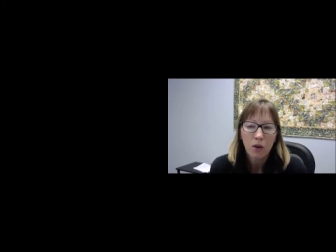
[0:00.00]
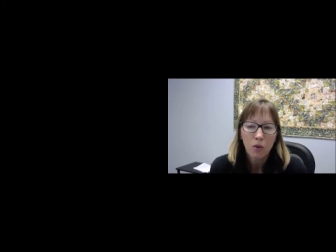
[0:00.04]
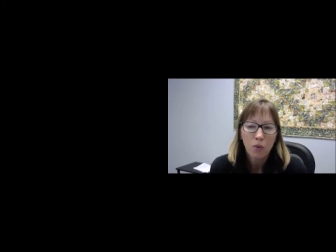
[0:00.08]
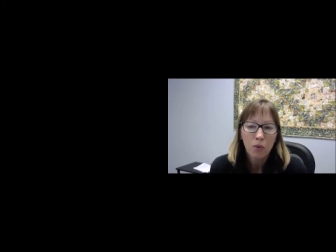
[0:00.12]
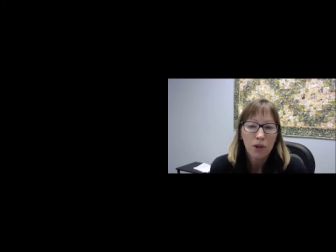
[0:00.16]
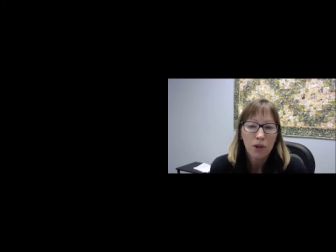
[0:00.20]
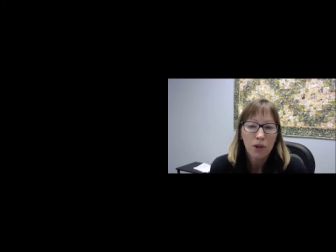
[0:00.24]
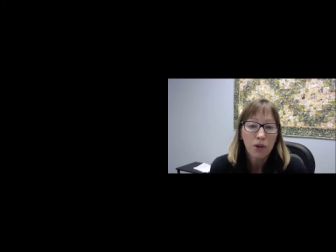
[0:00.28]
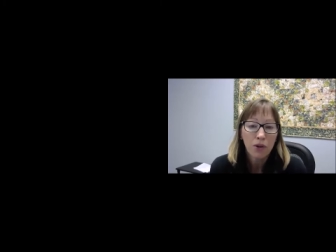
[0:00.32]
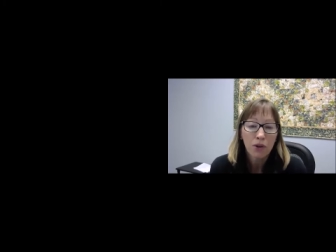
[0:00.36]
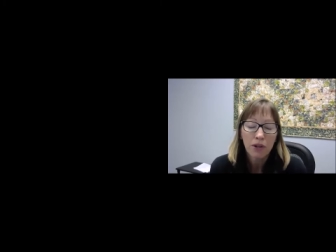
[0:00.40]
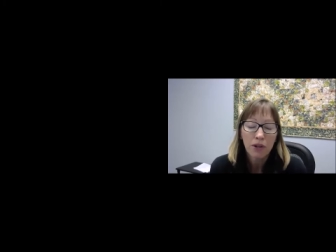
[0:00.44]

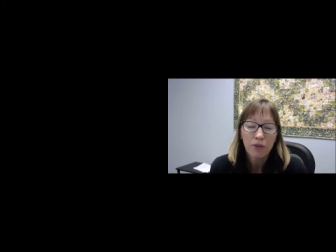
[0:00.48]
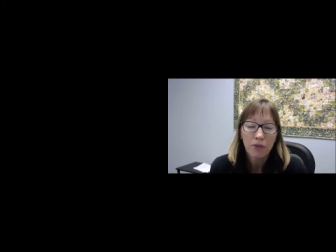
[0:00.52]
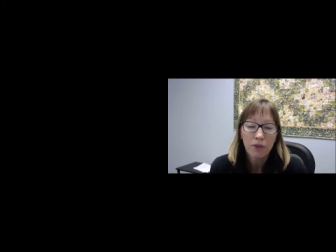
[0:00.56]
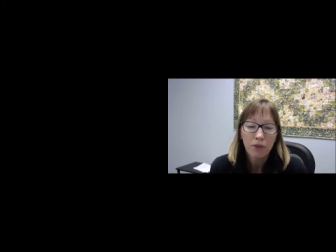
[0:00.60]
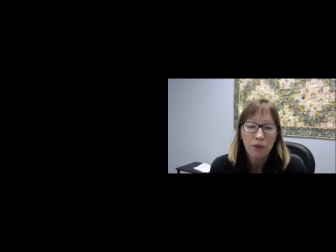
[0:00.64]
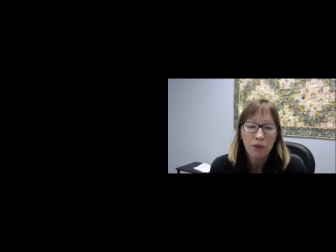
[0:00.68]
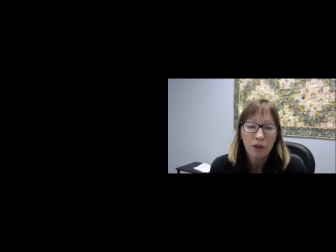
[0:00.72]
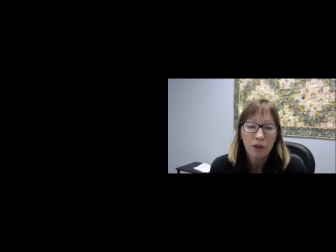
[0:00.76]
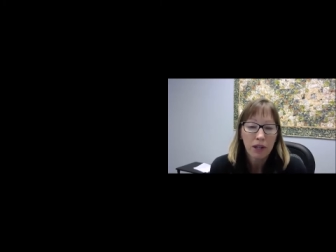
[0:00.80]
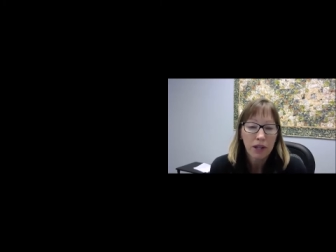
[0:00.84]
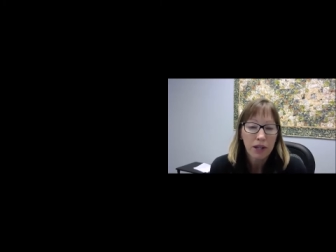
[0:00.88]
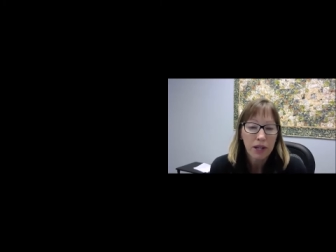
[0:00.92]
We don't even
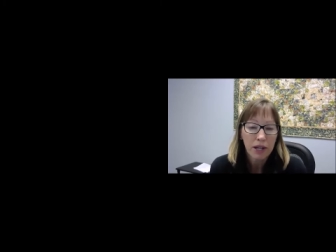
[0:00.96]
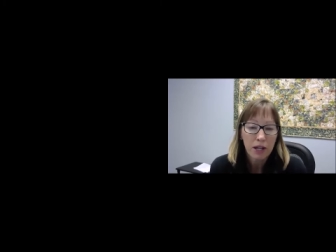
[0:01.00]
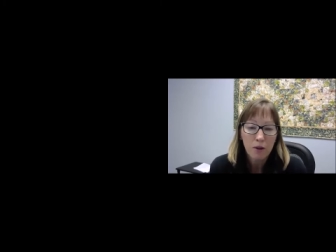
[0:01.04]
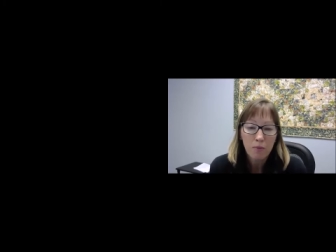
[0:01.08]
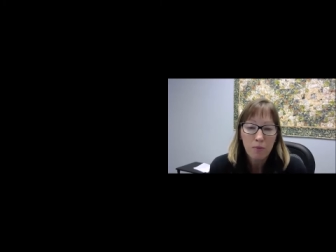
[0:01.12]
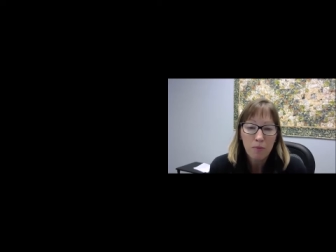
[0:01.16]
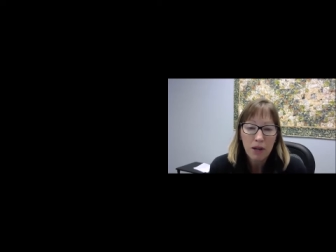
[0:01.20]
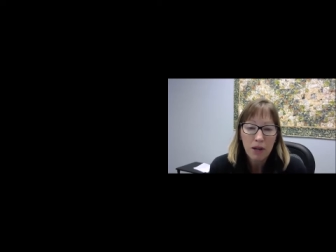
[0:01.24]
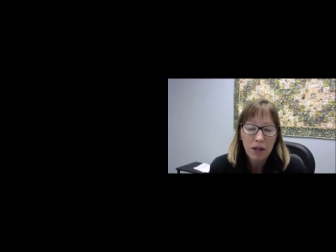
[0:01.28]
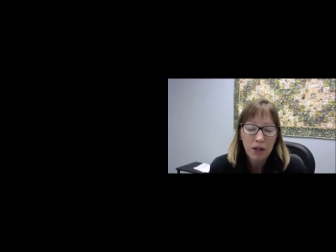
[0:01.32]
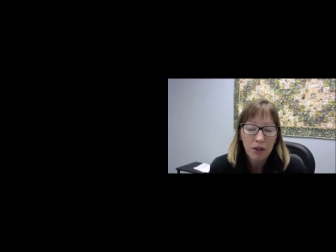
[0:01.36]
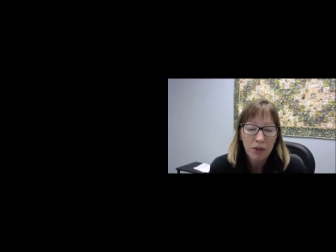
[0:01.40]
really
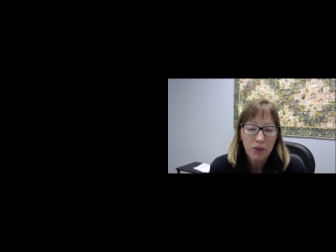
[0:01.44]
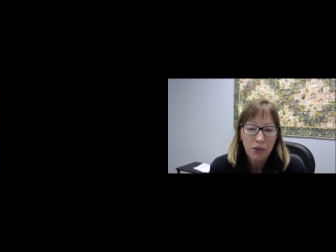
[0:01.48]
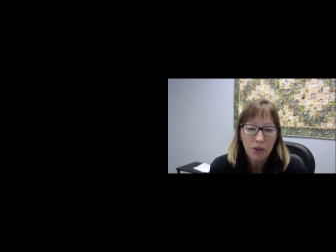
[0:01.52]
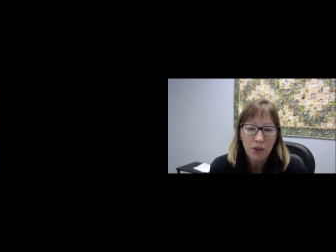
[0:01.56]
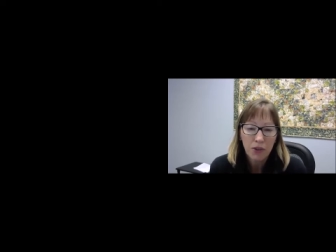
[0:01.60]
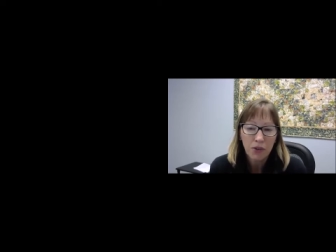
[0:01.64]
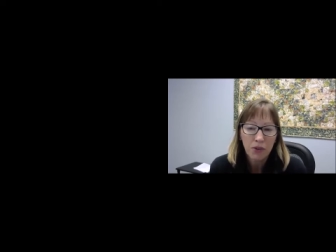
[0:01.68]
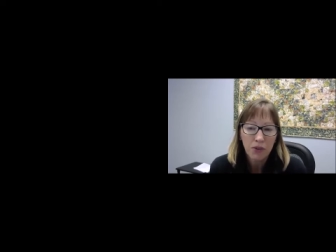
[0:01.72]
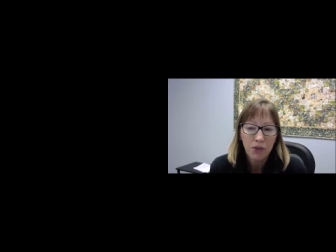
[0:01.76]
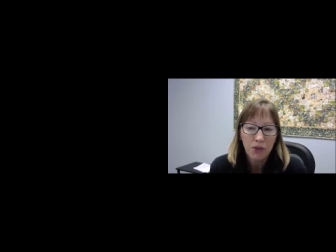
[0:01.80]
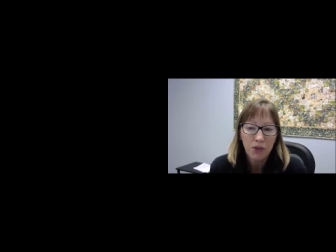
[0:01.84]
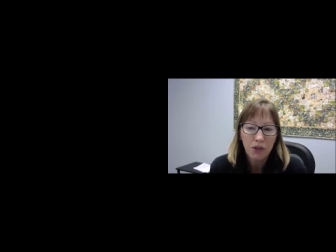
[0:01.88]
email
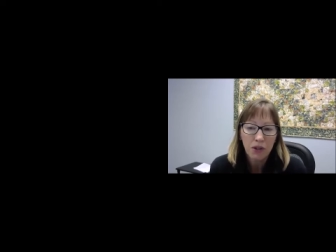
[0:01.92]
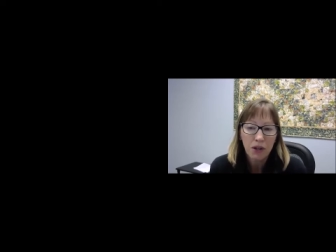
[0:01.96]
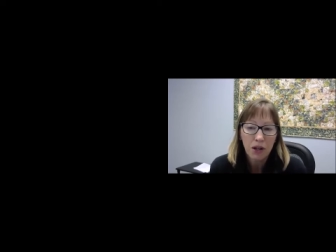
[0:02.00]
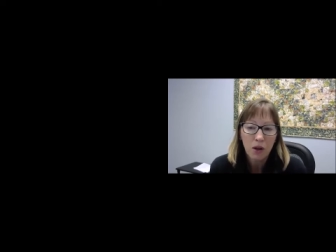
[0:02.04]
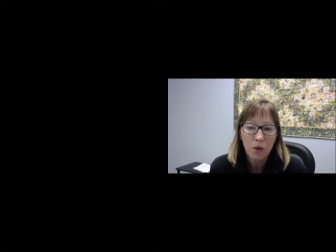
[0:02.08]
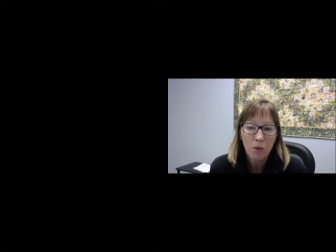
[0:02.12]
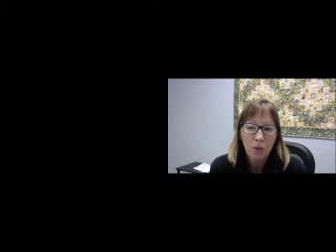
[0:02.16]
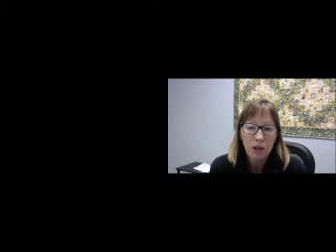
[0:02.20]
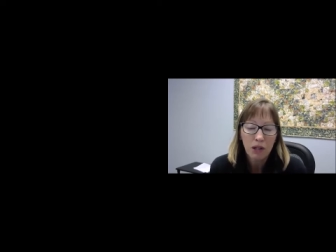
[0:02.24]
students at all.